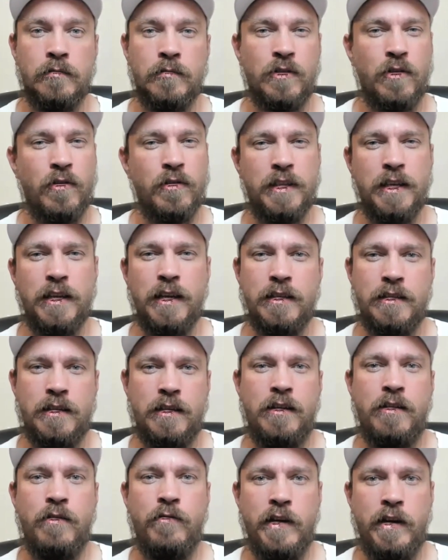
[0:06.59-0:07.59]
sourcing as
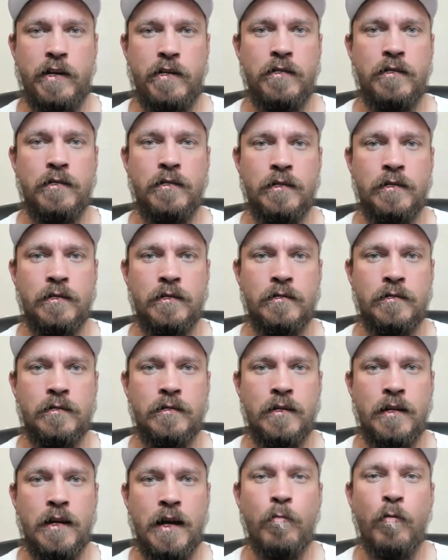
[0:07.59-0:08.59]
a career,
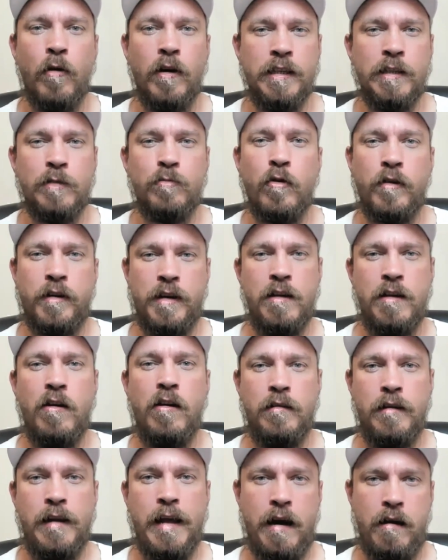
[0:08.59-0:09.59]
and what he's working
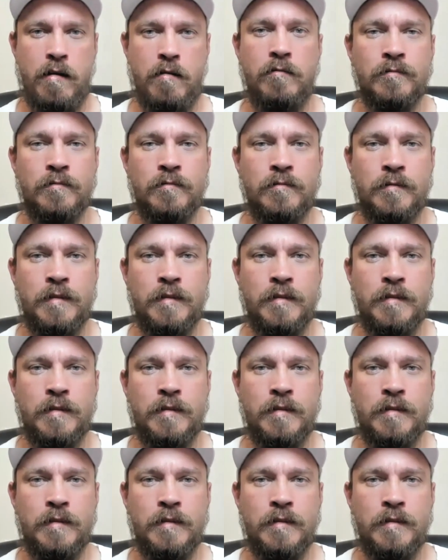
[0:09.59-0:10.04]
on now.